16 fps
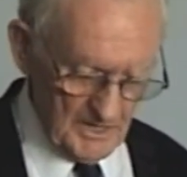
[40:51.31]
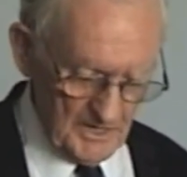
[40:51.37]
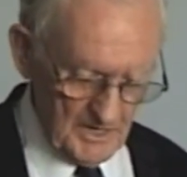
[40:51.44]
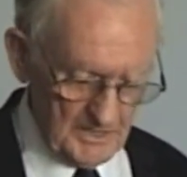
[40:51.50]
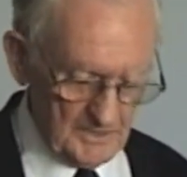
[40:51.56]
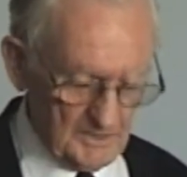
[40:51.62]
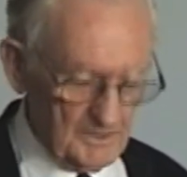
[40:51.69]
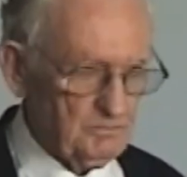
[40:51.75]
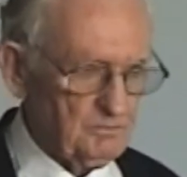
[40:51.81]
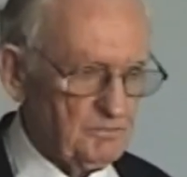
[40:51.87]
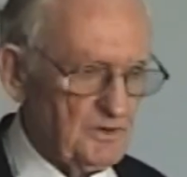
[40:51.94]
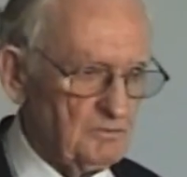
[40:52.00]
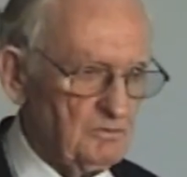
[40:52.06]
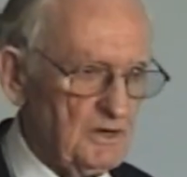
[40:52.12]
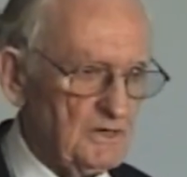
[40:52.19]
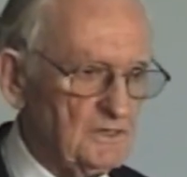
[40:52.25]
He clipped
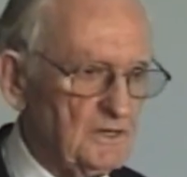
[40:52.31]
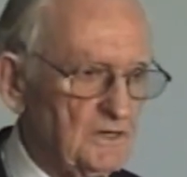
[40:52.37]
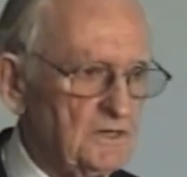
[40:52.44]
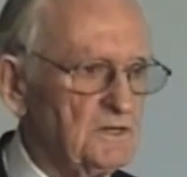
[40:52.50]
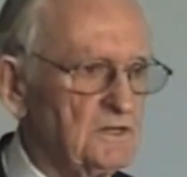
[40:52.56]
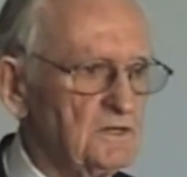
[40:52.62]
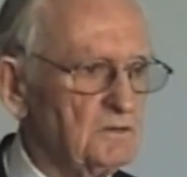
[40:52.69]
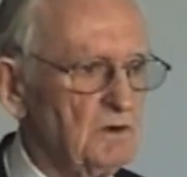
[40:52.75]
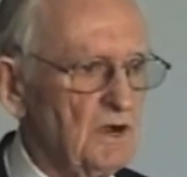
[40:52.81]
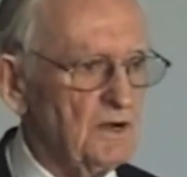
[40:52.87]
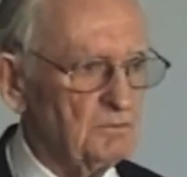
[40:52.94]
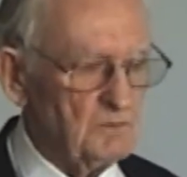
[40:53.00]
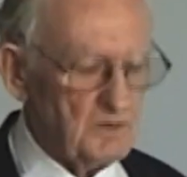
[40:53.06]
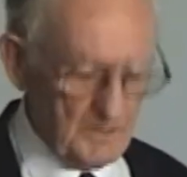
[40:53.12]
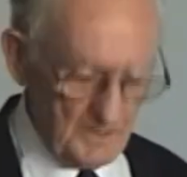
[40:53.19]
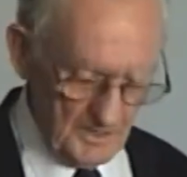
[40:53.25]
the red lead to
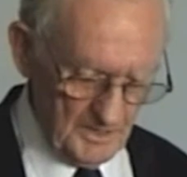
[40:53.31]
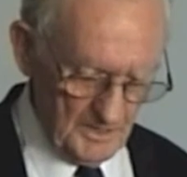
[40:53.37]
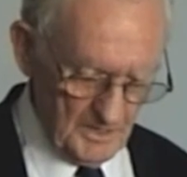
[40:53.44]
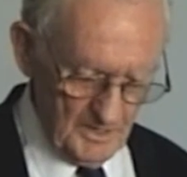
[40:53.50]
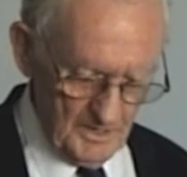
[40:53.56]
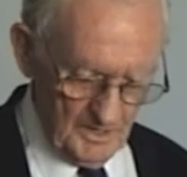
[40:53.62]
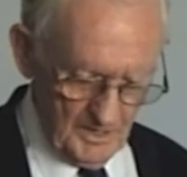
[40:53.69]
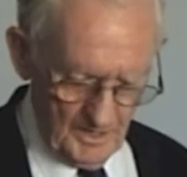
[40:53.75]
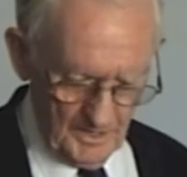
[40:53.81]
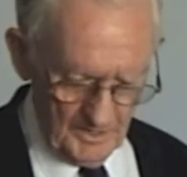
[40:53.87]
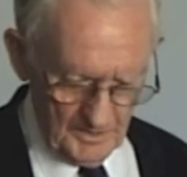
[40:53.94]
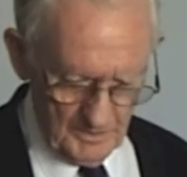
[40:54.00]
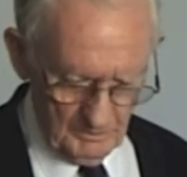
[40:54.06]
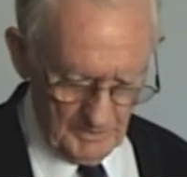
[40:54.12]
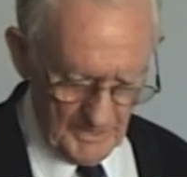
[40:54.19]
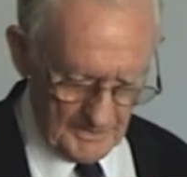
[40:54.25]
one wire and
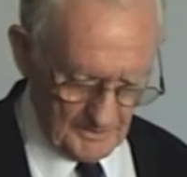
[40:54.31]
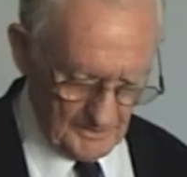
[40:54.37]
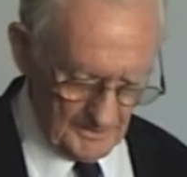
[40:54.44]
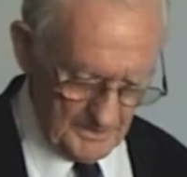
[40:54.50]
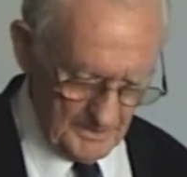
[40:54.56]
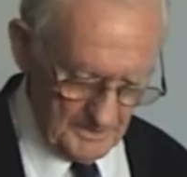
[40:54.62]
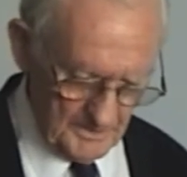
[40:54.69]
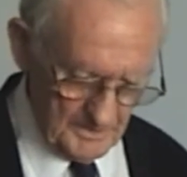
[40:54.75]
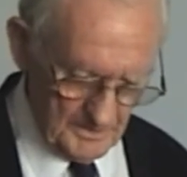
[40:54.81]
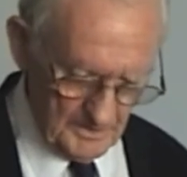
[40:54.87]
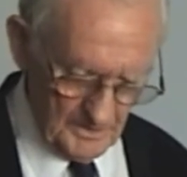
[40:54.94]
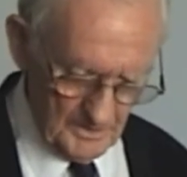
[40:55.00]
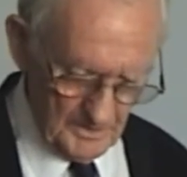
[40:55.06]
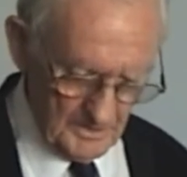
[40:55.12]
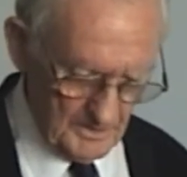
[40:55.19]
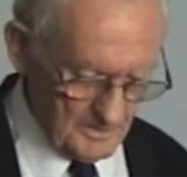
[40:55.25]
the black lead
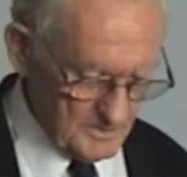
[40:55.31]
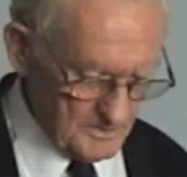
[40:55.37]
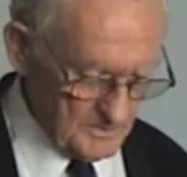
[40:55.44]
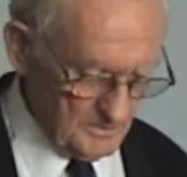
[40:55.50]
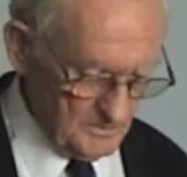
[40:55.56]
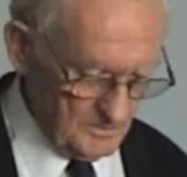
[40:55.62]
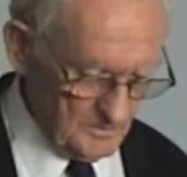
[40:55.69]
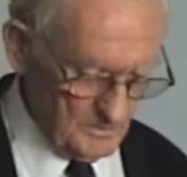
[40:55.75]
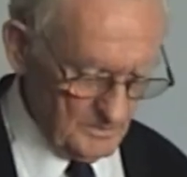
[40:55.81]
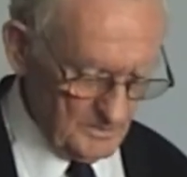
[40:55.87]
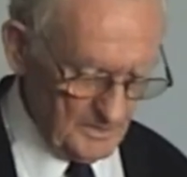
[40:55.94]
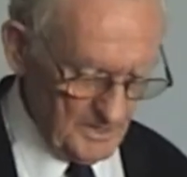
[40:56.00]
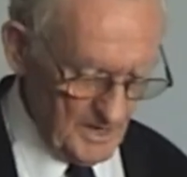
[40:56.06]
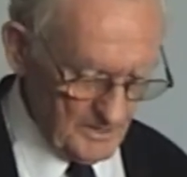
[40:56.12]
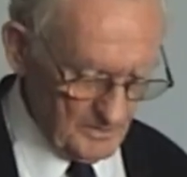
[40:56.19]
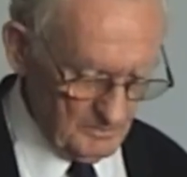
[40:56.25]
uh, to
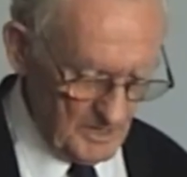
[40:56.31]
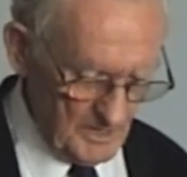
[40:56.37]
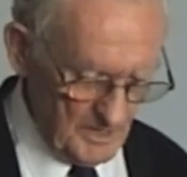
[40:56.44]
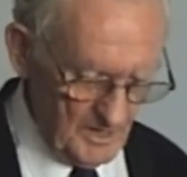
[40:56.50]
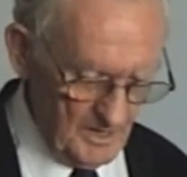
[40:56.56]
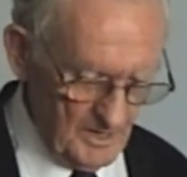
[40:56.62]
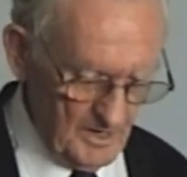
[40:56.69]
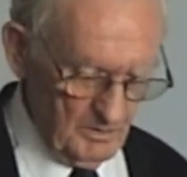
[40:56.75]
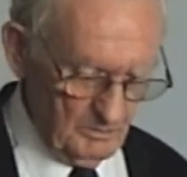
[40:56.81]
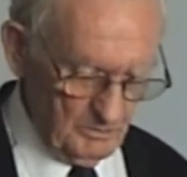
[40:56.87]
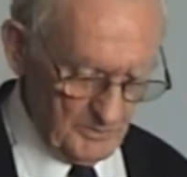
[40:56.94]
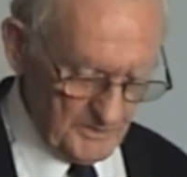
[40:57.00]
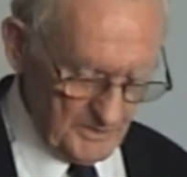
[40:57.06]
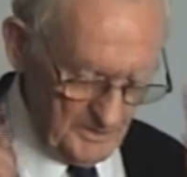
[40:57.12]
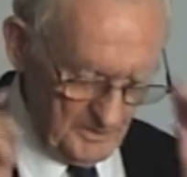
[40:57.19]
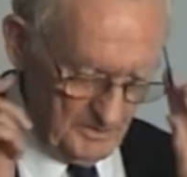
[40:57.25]
the other wire,
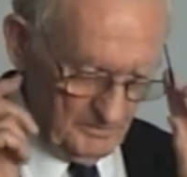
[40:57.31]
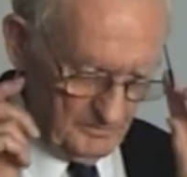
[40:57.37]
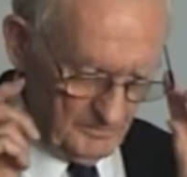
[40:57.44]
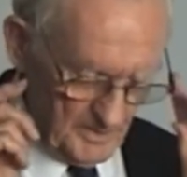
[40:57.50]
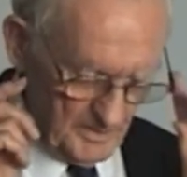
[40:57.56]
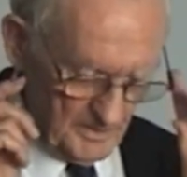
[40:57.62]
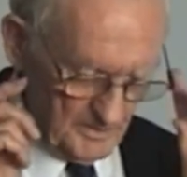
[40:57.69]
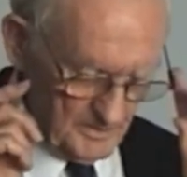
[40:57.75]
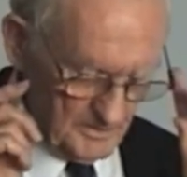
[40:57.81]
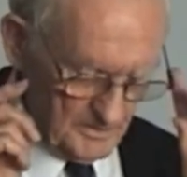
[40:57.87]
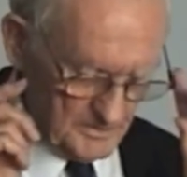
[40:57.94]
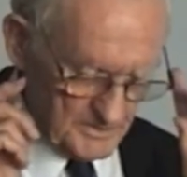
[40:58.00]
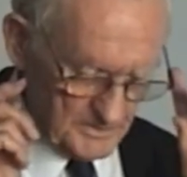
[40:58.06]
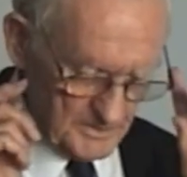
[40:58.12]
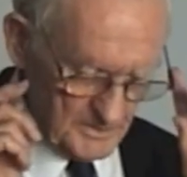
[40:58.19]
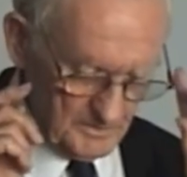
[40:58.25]
put the earphones
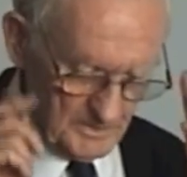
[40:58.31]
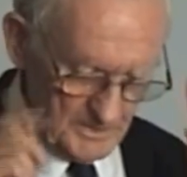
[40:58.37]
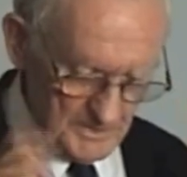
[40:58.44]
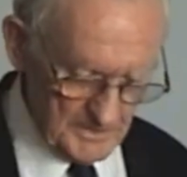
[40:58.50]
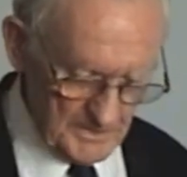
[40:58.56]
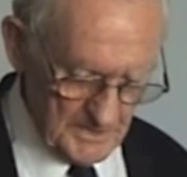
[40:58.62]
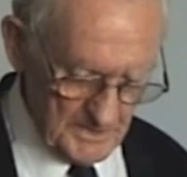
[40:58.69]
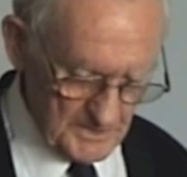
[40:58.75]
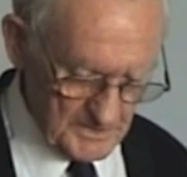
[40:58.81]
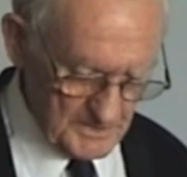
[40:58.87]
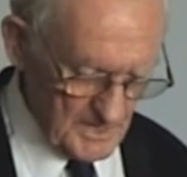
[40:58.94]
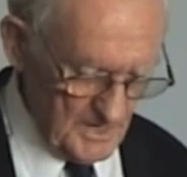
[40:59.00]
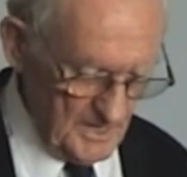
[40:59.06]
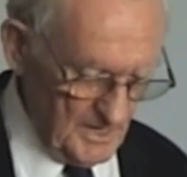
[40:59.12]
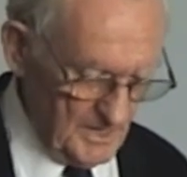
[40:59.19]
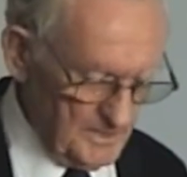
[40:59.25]
to his ears,
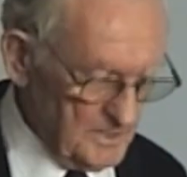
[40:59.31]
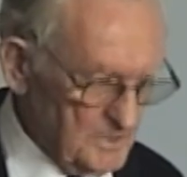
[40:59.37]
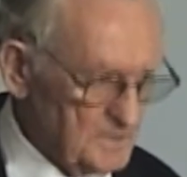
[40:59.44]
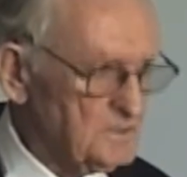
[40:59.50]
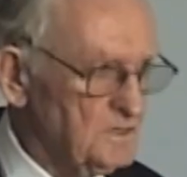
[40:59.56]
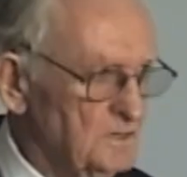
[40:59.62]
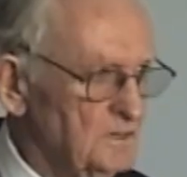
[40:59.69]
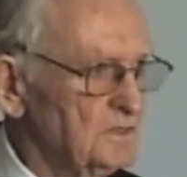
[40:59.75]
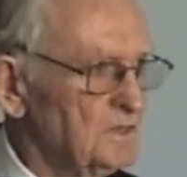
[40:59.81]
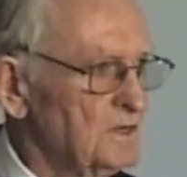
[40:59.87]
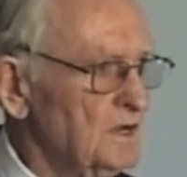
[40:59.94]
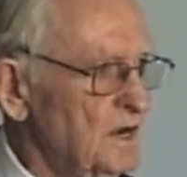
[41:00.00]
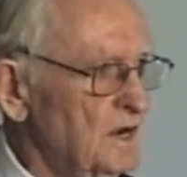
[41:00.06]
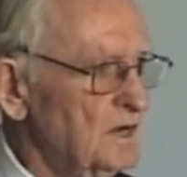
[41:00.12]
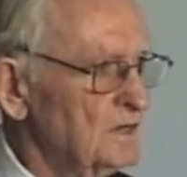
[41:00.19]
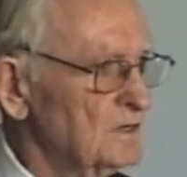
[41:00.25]
and then turned the
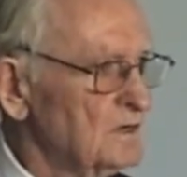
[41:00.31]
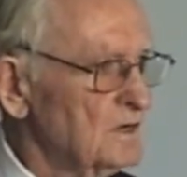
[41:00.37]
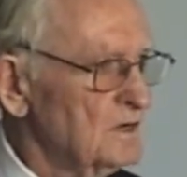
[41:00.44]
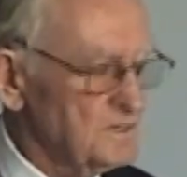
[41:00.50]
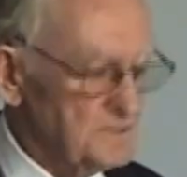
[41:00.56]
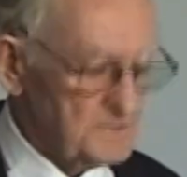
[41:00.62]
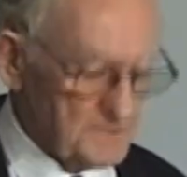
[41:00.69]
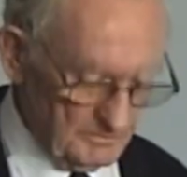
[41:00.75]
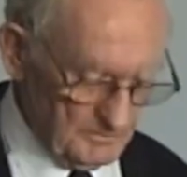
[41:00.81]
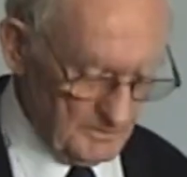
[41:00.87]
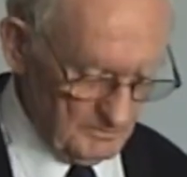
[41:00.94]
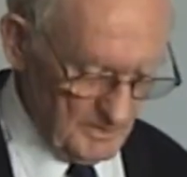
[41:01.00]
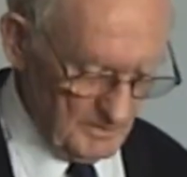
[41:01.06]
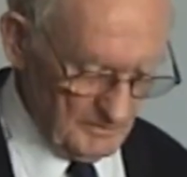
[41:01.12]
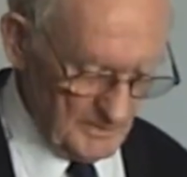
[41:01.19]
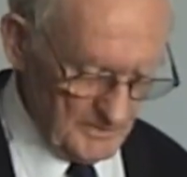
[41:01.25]
handle several
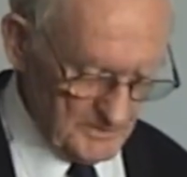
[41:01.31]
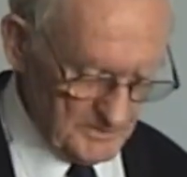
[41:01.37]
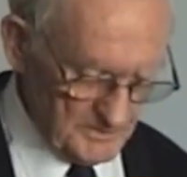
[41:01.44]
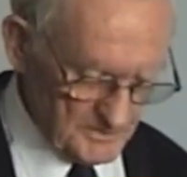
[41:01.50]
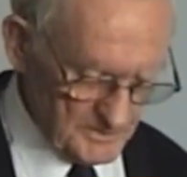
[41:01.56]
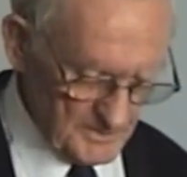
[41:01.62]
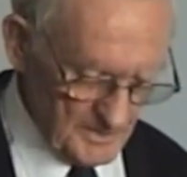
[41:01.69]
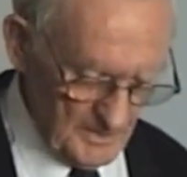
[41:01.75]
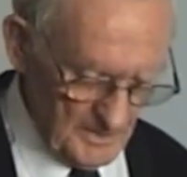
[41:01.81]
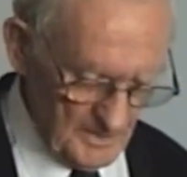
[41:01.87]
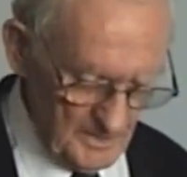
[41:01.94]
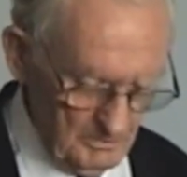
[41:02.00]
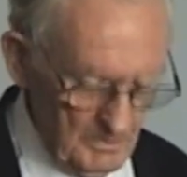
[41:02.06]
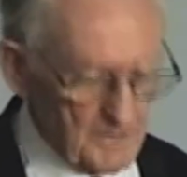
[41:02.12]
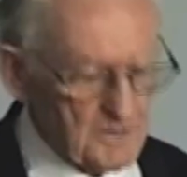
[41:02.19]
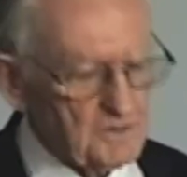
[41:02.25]
revolutions.
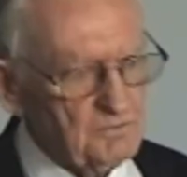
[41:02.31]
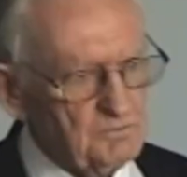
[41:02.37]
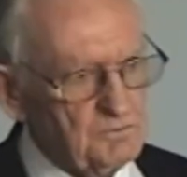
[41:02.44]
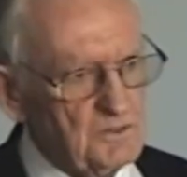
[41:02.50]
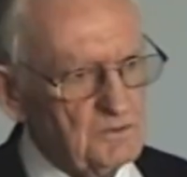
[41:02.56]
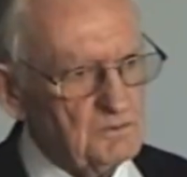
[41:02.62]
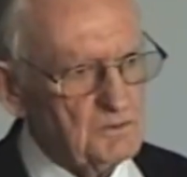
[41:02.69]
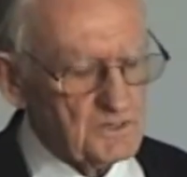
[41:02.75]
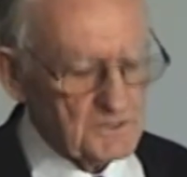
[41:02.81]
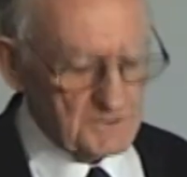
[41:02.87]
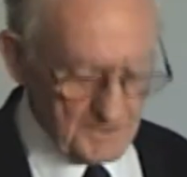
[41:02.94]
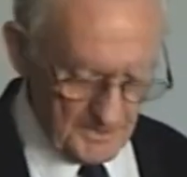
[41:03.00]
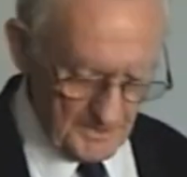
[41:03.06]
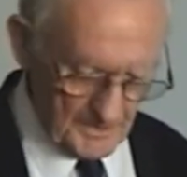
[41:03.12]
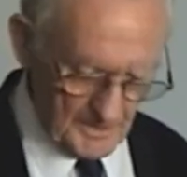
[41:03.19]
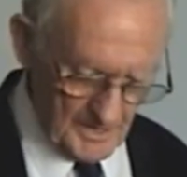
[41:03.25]
He muttered a few words
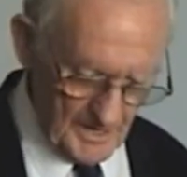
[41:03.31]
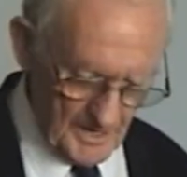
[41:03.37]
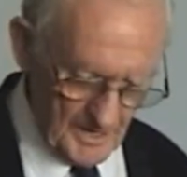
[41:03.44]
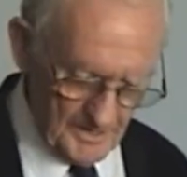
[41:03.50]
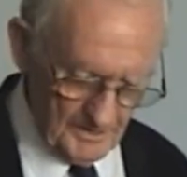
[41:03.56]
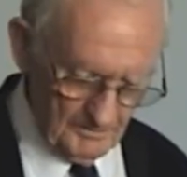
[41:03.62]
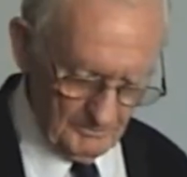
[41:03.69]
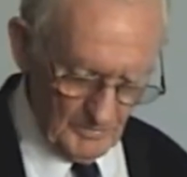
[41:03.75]
to the guard,